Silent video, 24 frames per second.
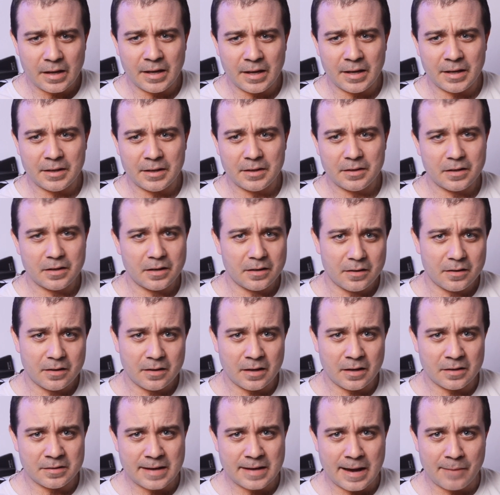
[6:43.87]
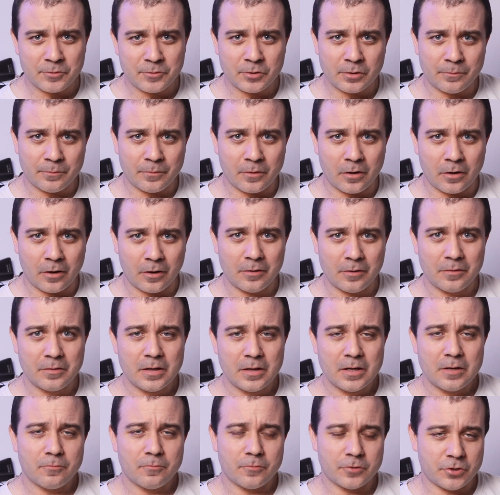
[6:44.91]
a adapter bar,
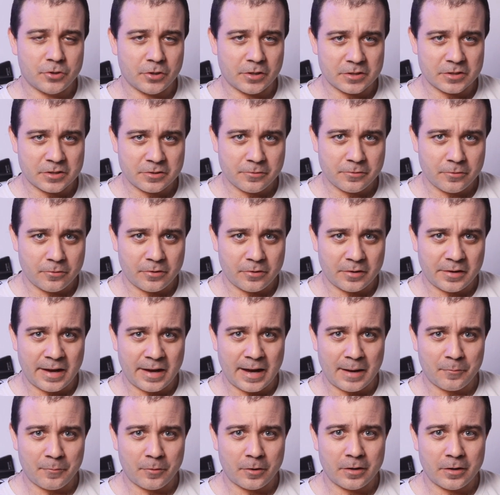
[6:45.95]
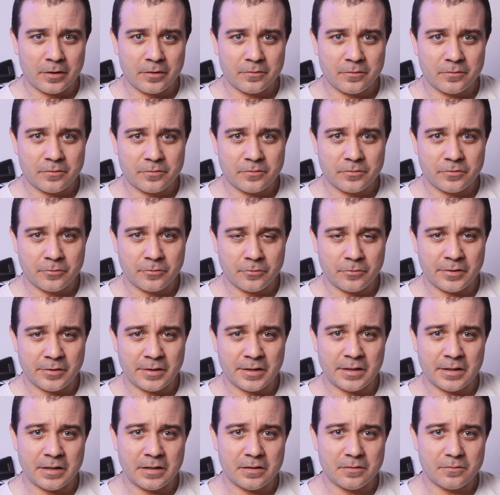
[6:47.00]
which you can screw the camera in through
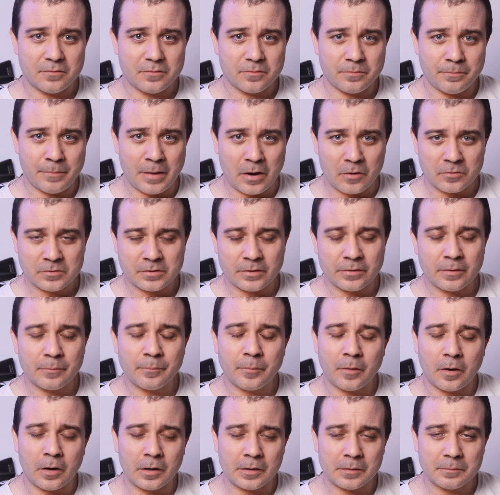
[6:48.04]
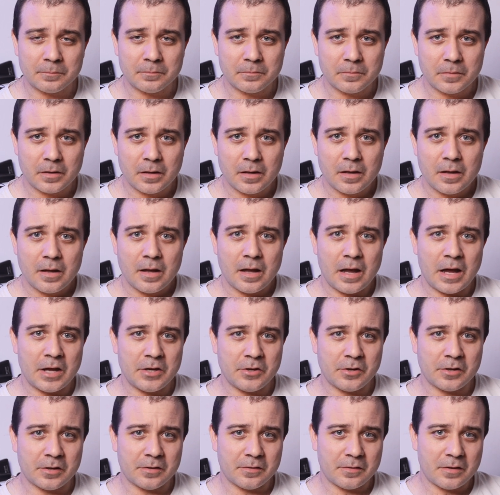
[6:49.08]
the mount on the bottom,
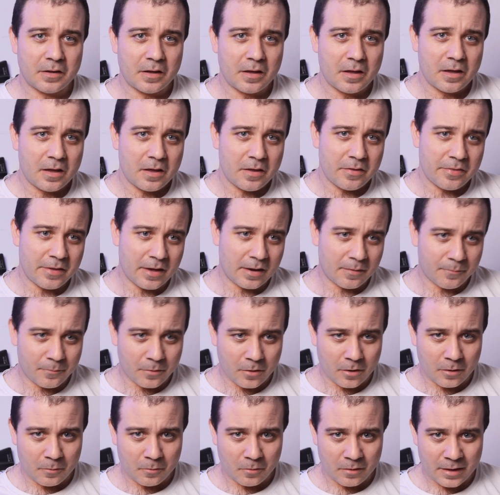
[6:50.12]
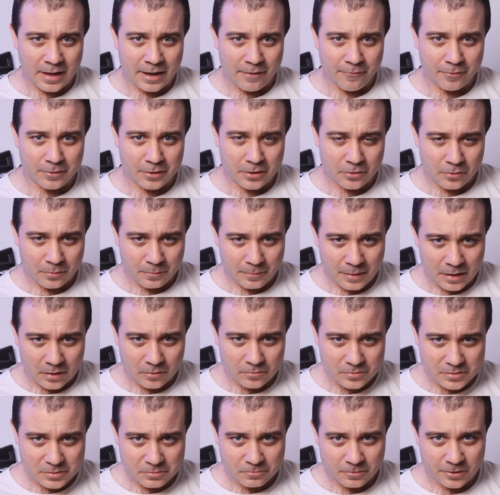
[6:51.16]
and that bar will have another
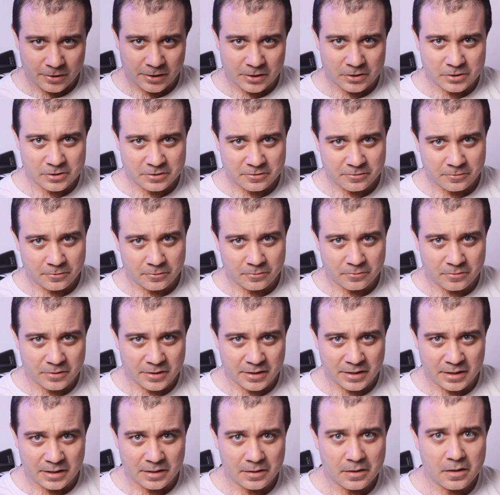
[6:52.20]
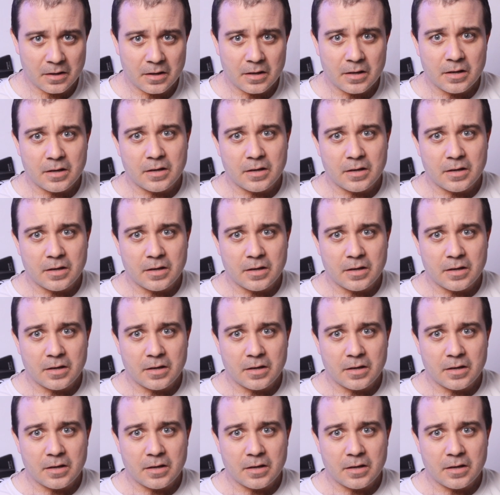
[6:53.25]
mount where you can screw the